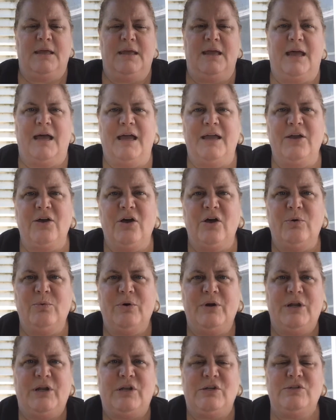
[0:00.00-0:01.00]
Hi, all. We're
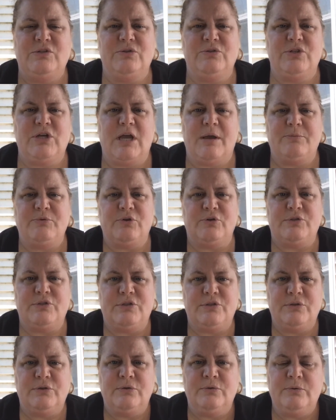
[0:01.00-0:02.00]
going to do chapter
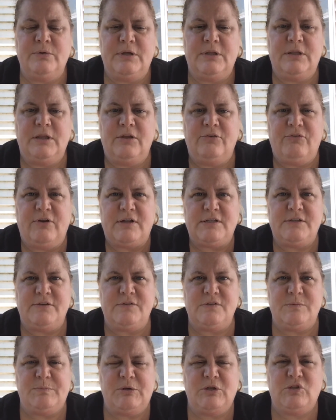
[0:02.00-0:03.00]
2 in the effective
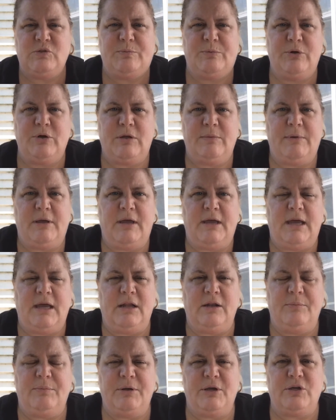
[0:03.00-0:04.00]
speech book about
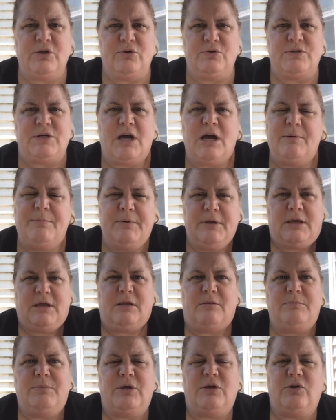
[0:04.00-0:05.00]
how to pick your topic
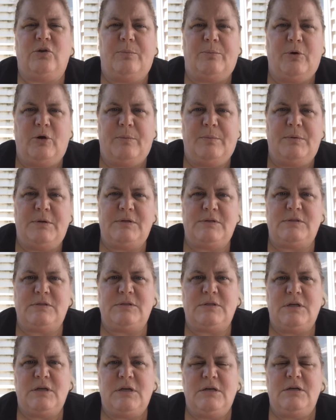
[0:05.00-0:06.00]
and pick your
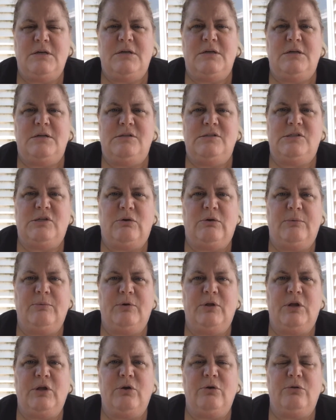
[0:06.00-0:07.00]
purpose. So, I'm
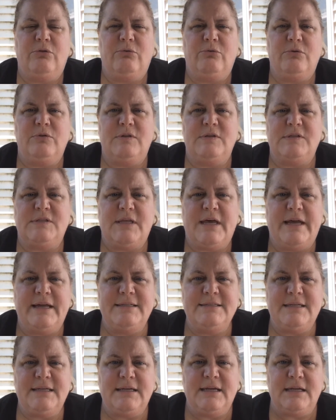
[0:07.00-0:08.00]
going to go through the
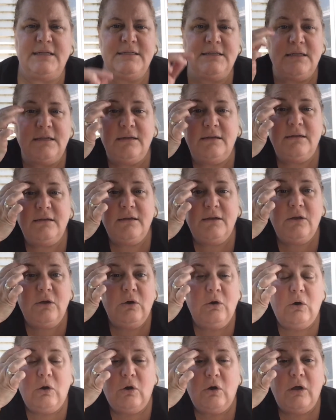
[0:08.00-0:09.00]
slides like I did
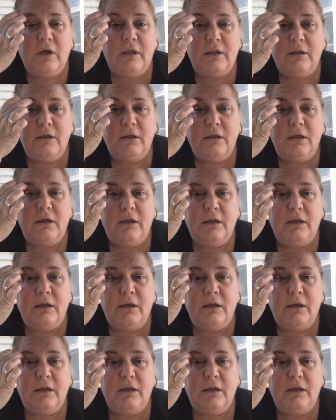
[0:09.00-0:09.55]
on